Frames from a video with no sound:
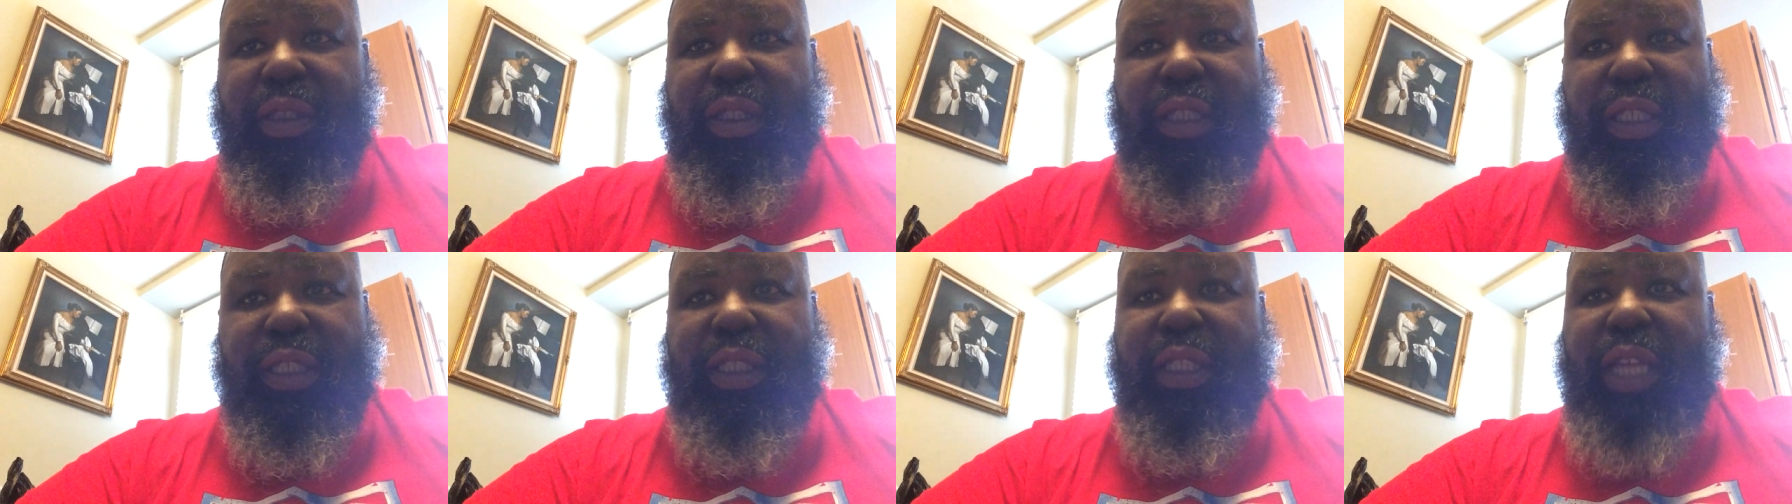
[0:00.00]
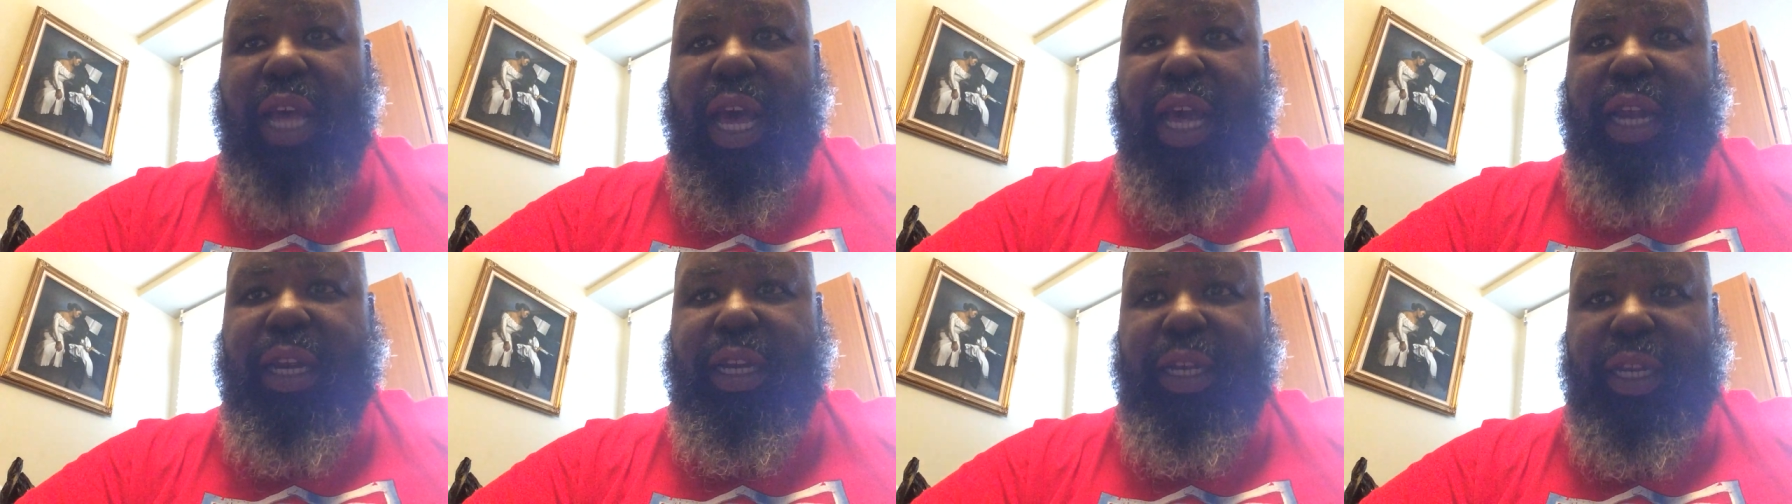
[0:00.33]

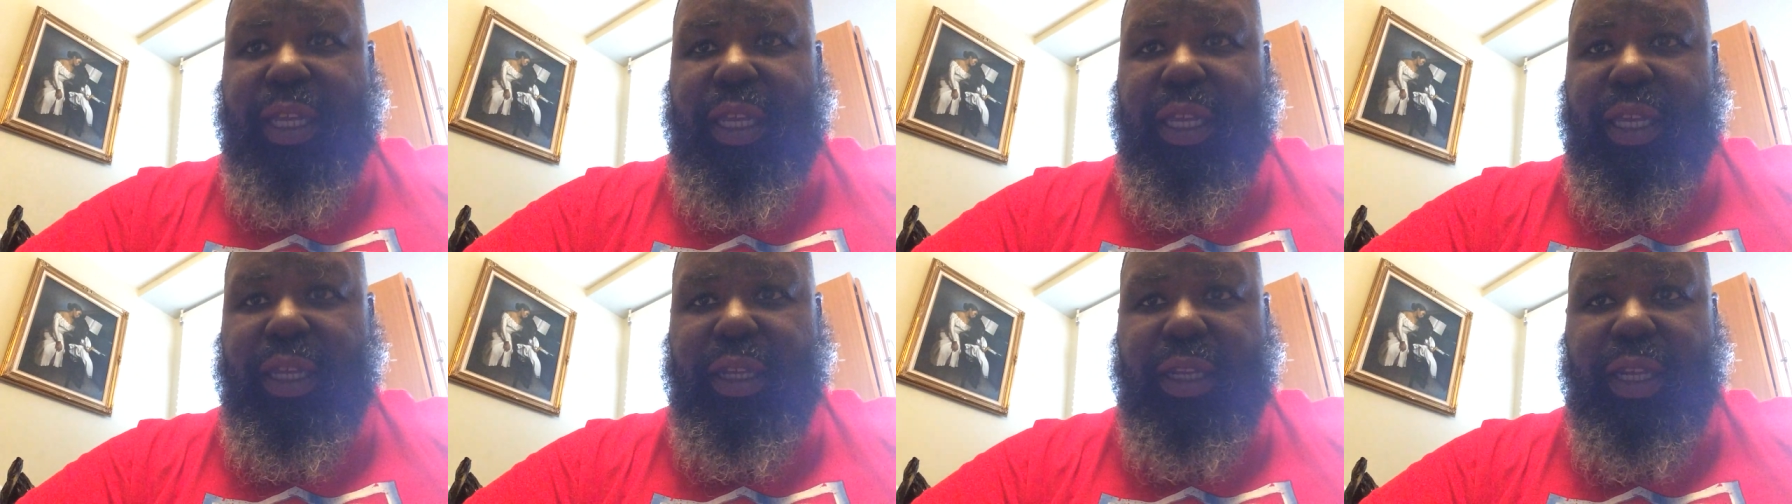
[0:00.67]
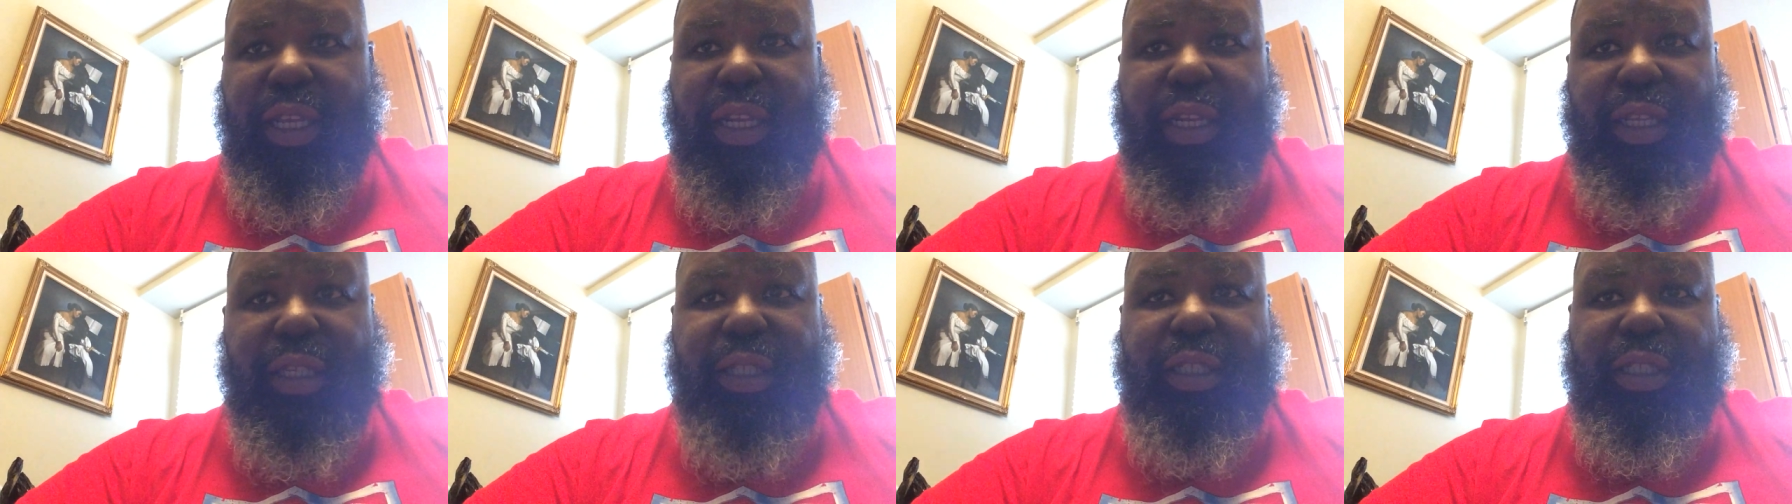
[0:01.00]
decided he
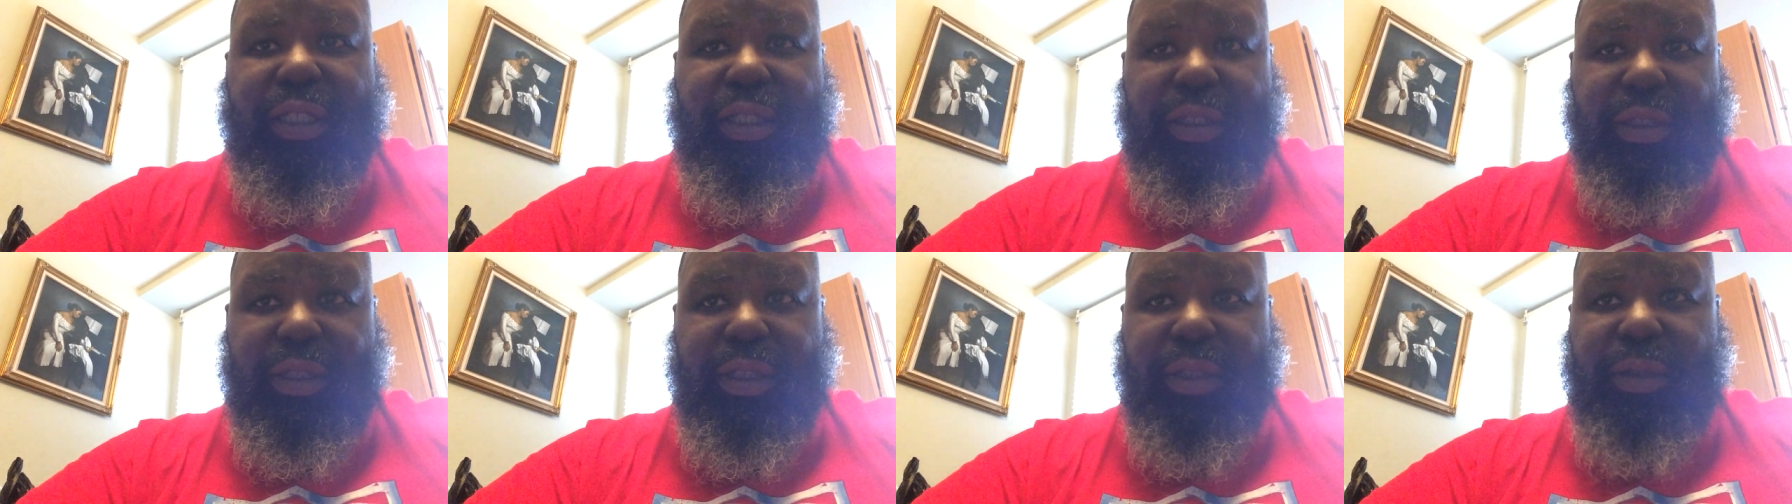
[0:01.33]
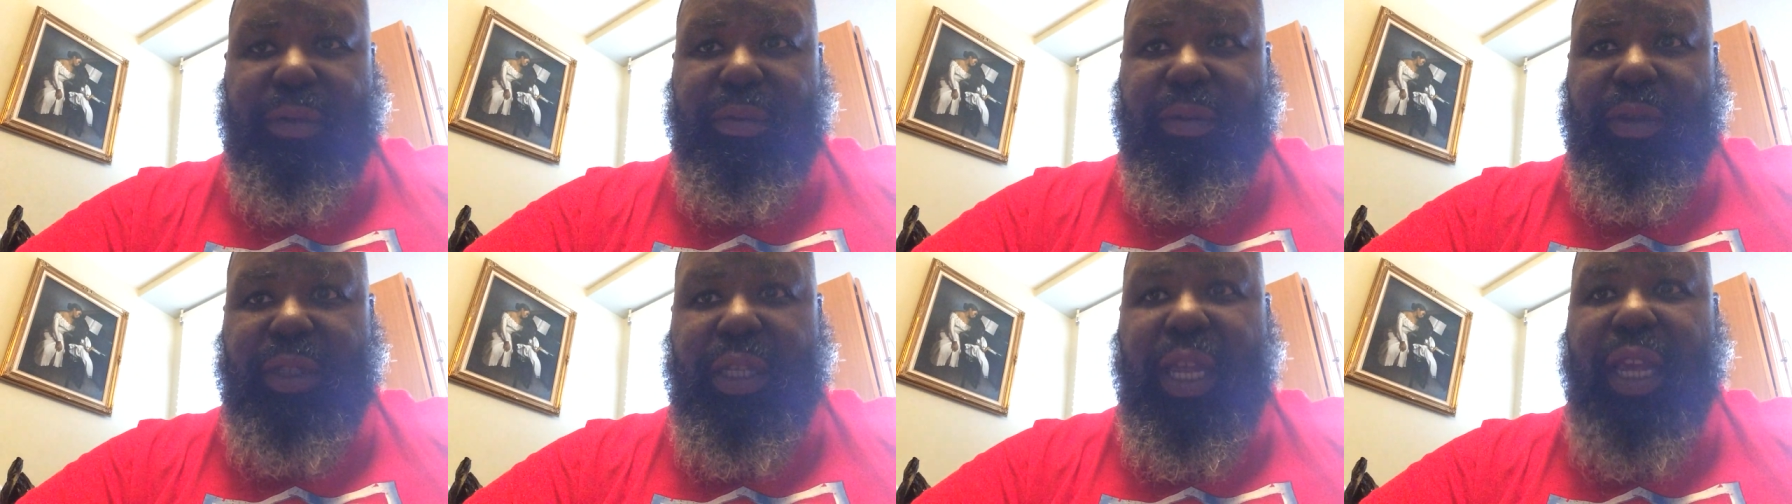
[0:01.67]
needed
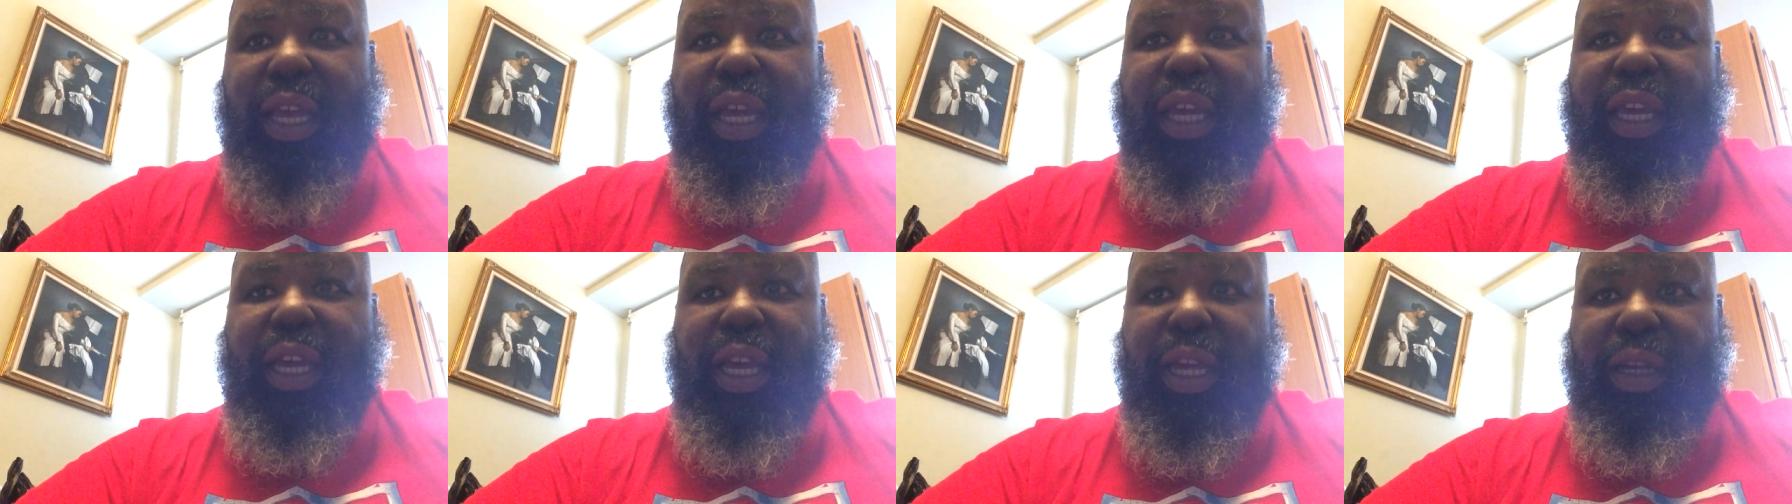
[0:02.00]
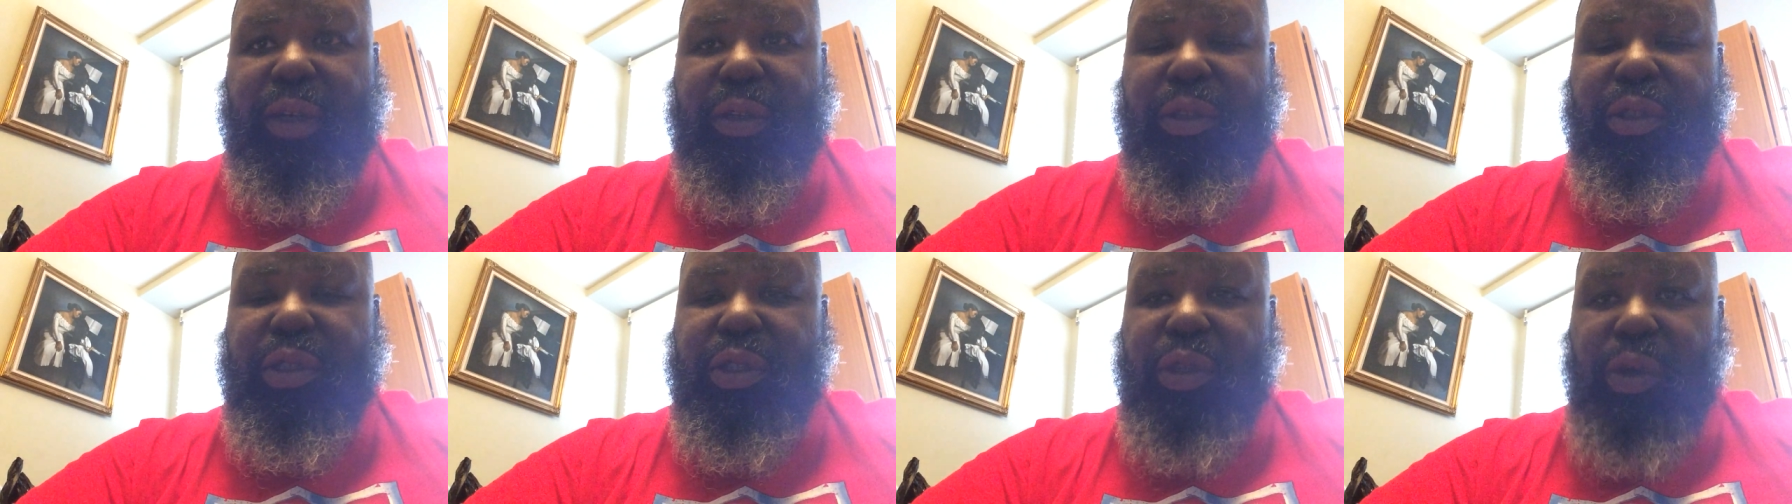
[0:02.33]
to take a
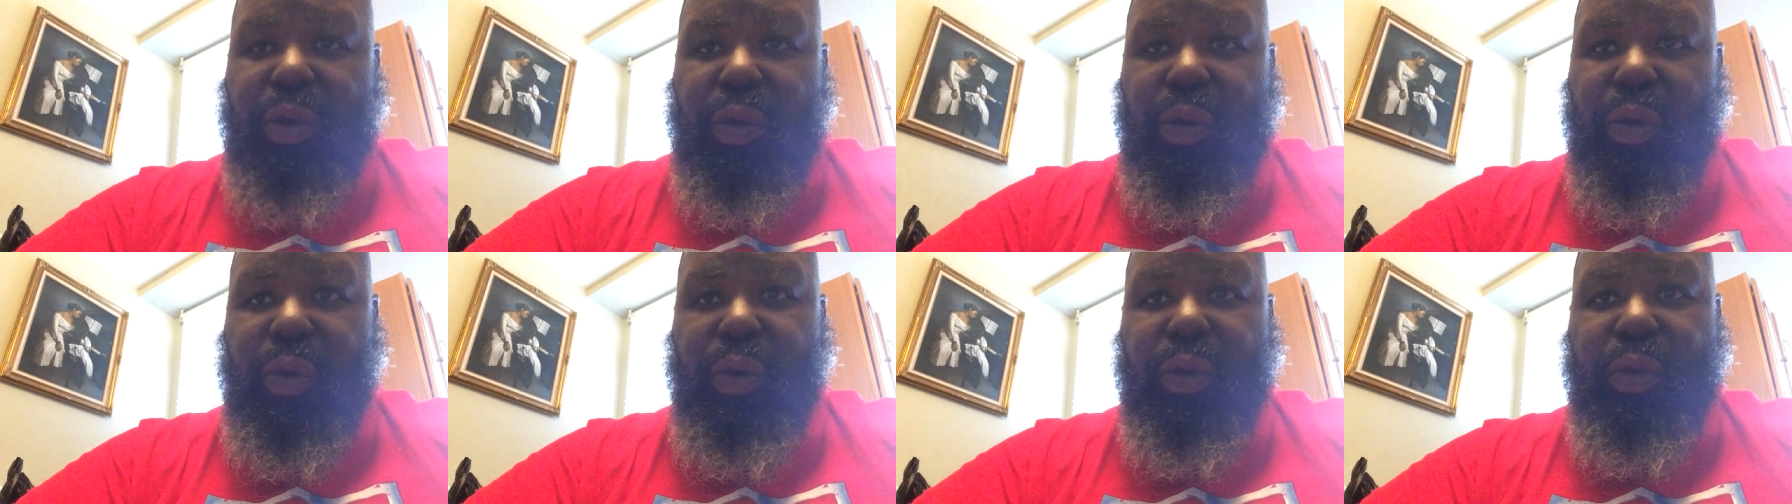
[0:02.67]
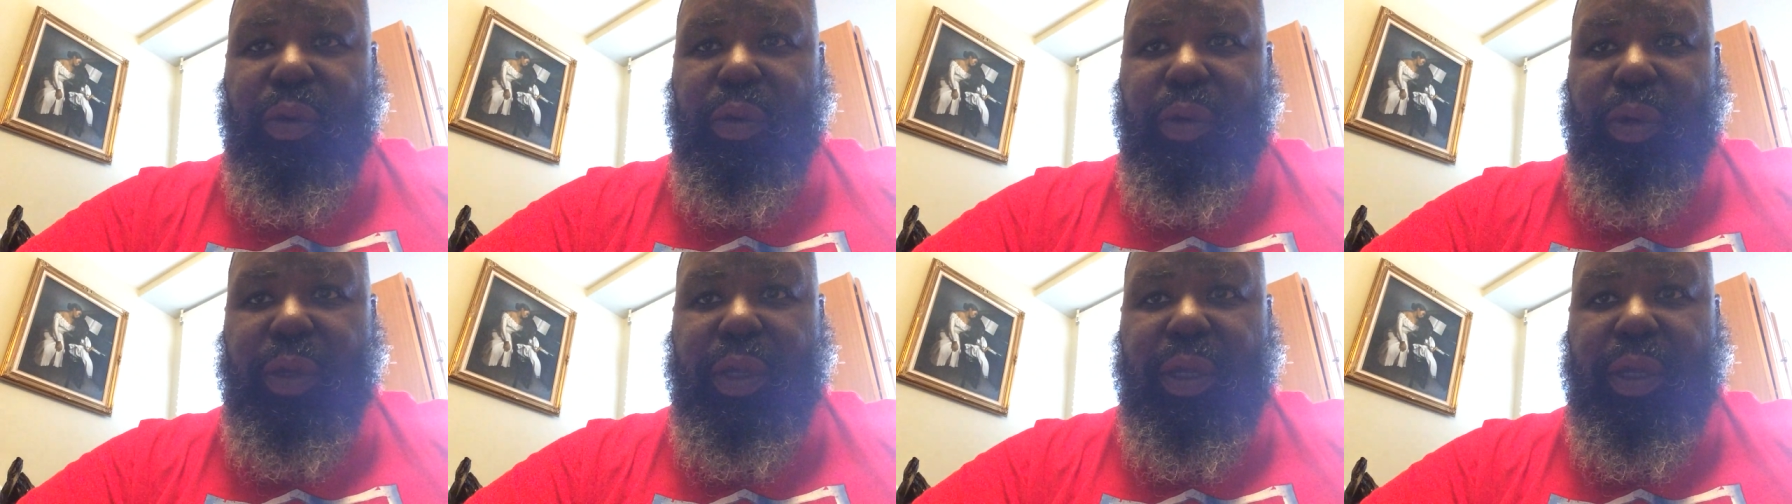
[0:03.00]
gun to school.